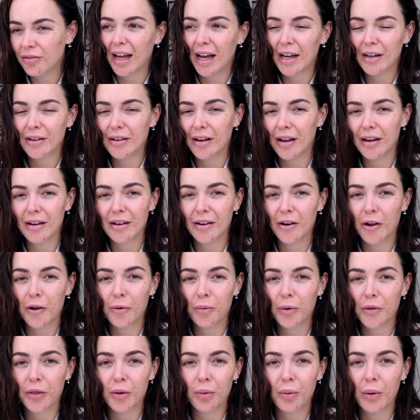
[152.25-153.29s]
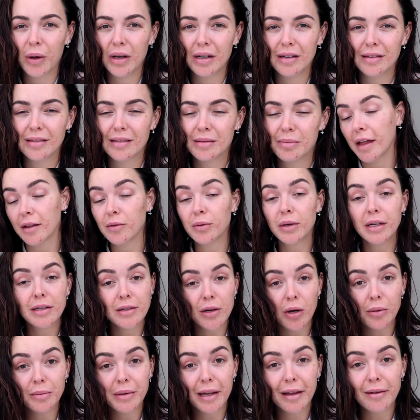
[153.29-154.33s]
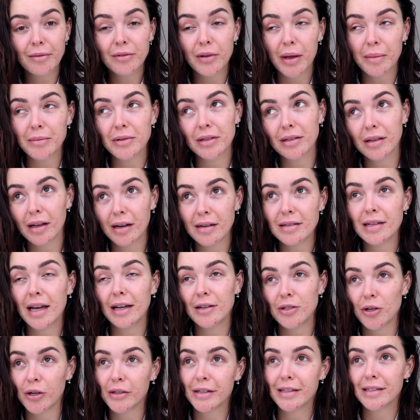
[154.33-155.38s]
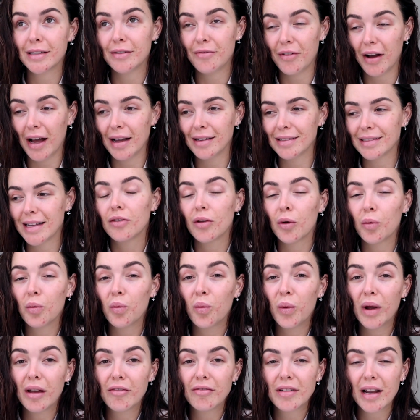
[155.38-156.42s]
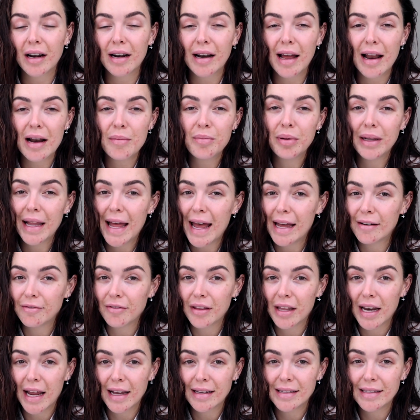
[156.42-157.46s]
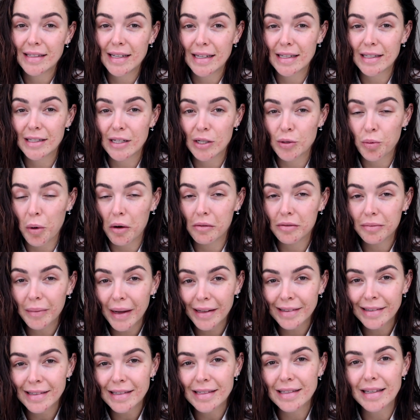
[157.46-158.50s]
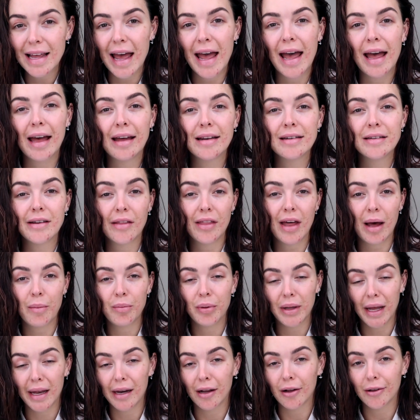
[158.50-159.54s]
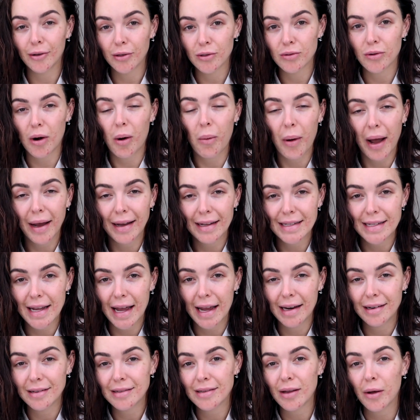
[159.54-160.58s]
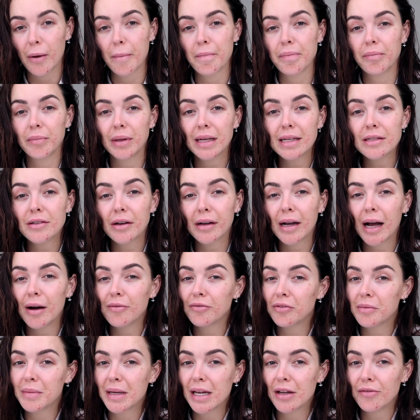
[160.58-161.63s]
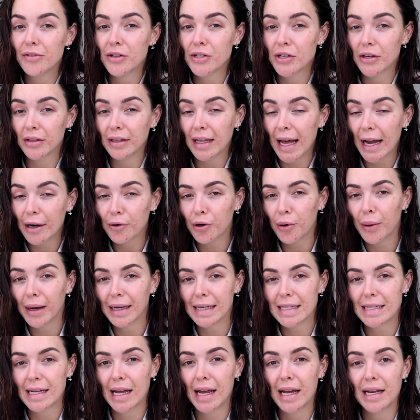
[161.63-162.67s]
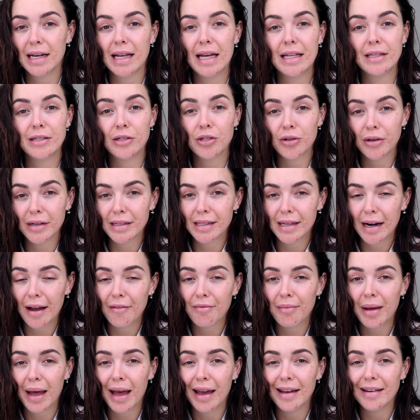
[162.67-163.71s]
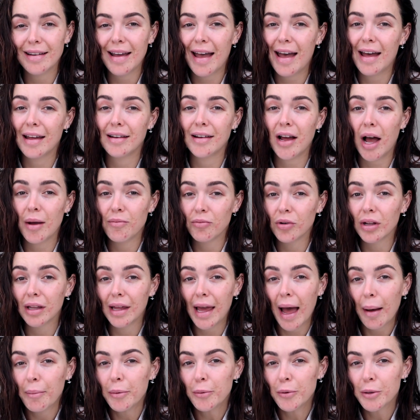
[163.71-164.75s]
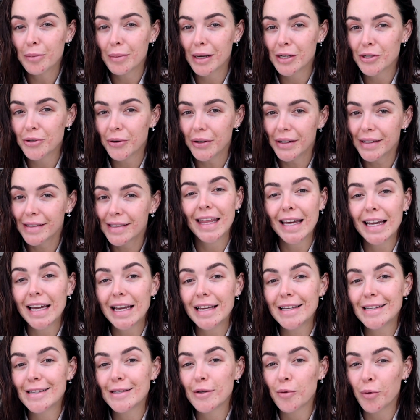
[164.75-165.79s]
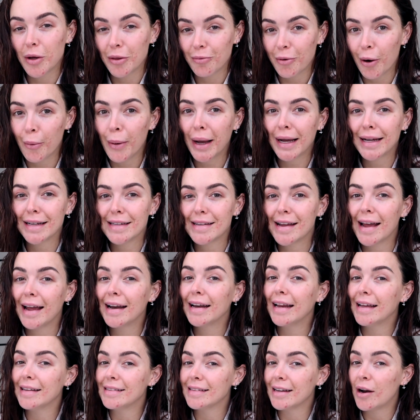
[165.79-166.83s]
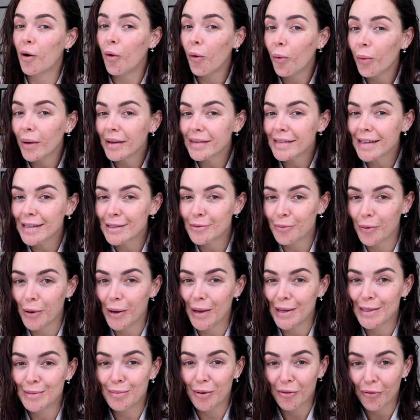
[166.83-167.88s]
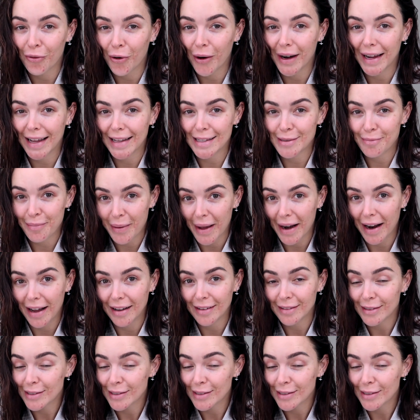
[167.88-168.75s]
I don't know what the word is. That's what he told me, so I'm just going to take doctor's advice. So we've nutted out a plan for the next 6 to 12 months, and that plan includes Roaccutane. So please don't come for me if you don't like Roaccutane. It's a choice that I've made and I'm really happy with my choice. Thing is with Roaccutane is it always gets worse before it gets better.